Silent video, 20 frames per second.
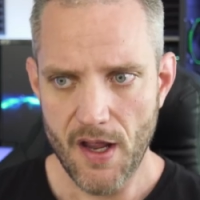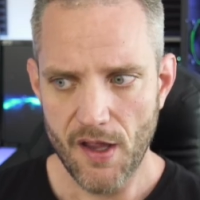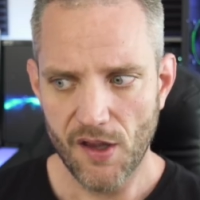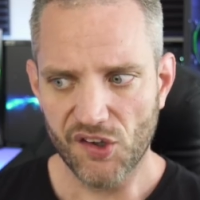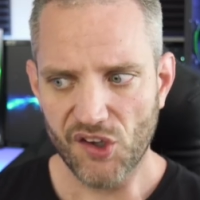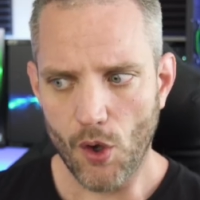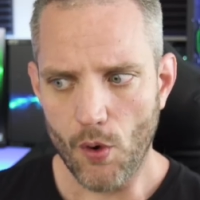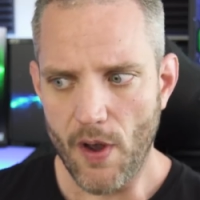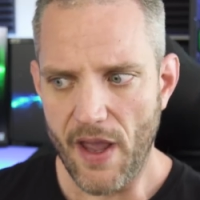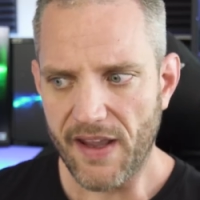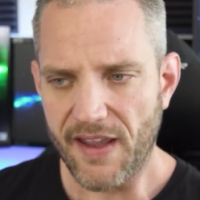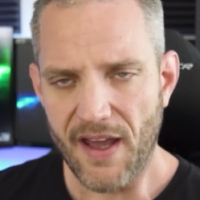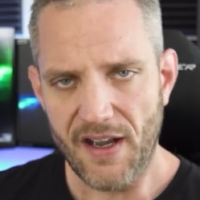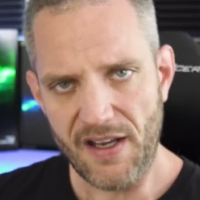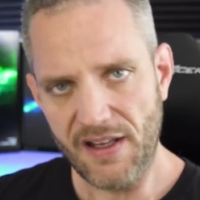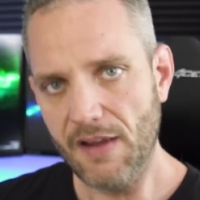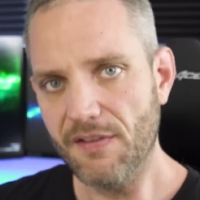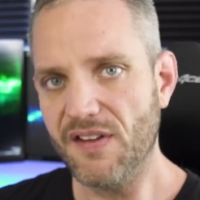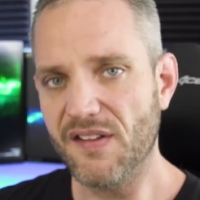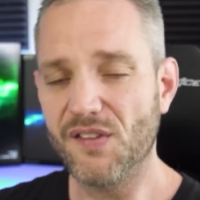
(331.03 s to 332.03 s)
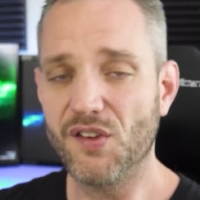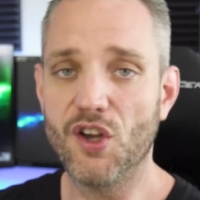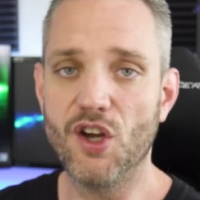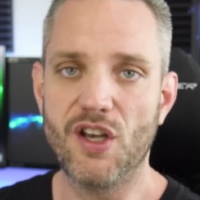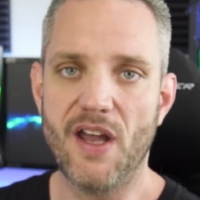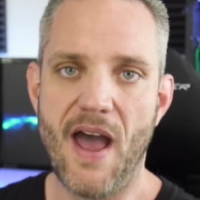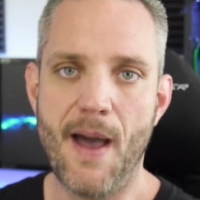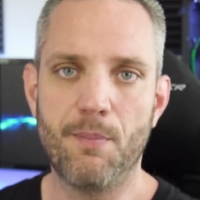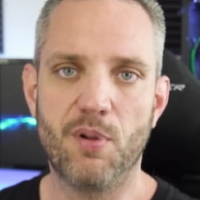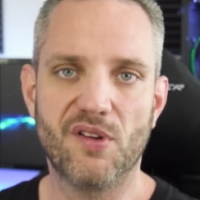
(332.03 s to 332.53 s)
So it kind of gives us a
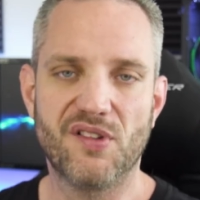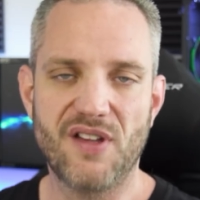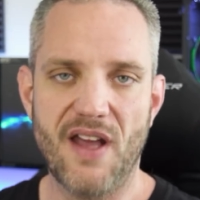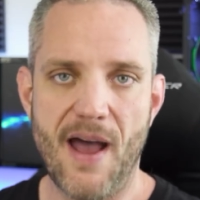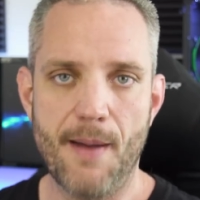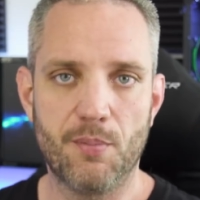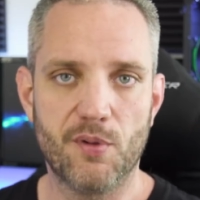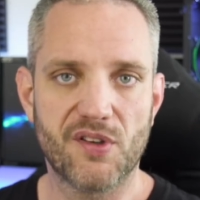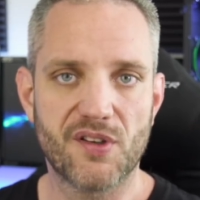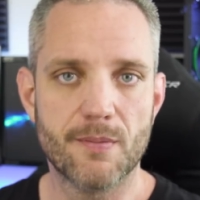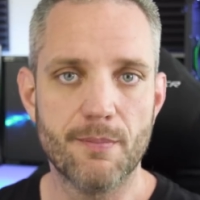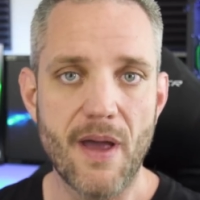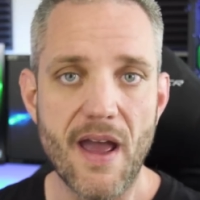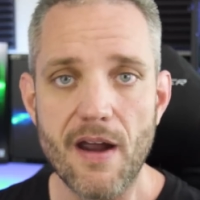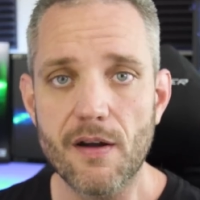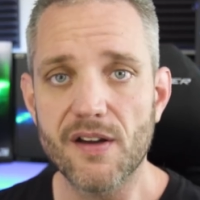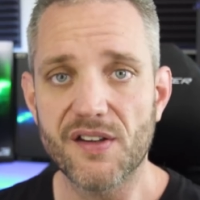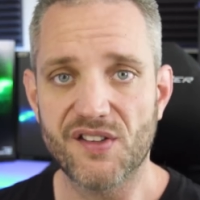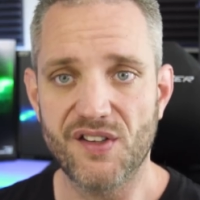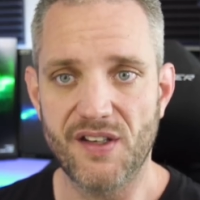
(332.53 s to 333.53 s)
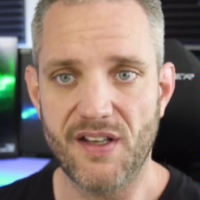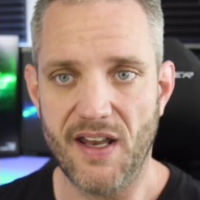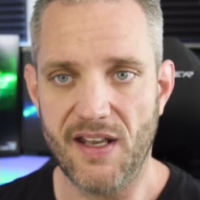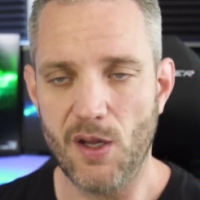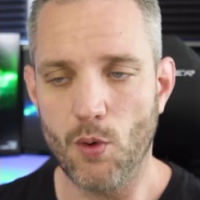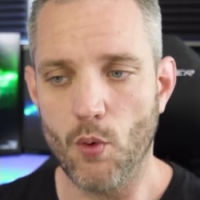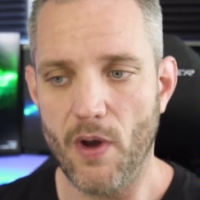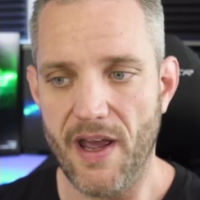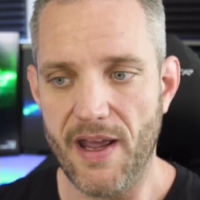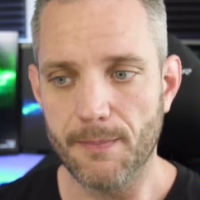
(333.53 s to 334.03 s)
good apples to apples comparison
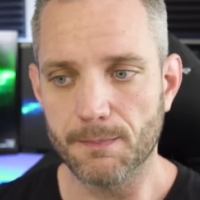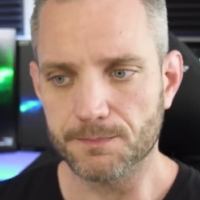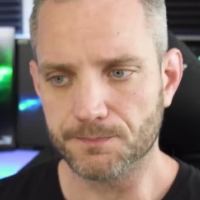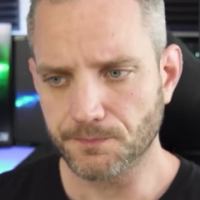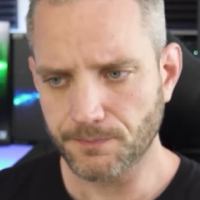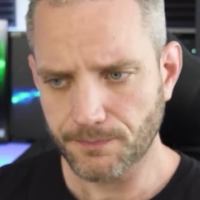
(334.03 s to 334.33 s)
anyway,